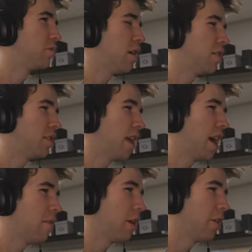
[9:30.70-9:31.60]
Public
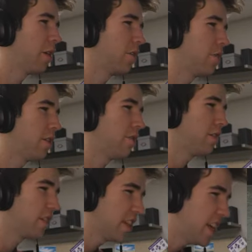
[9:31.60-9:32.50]
Library
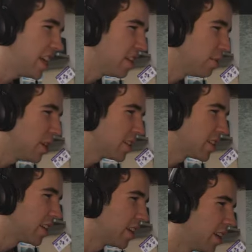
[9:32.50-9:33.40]
2015. What?
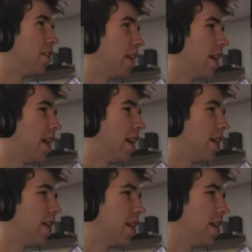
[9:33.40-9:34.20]
Okay.